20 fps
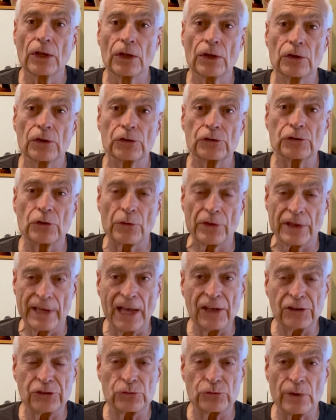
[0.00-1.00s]
So the
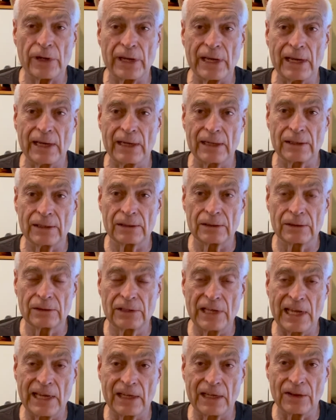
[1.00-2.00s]
X-ray
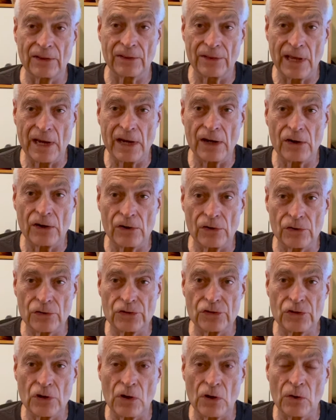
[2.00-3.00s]
taken there
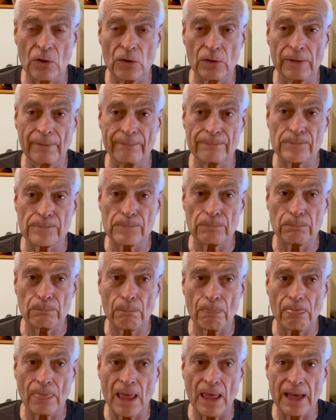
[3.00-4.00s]
showed
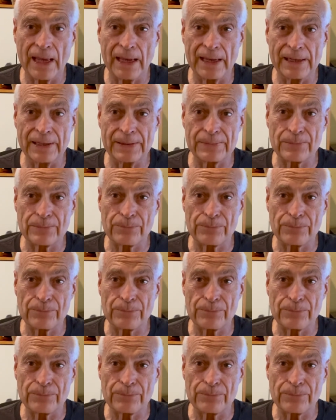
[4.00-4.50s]
a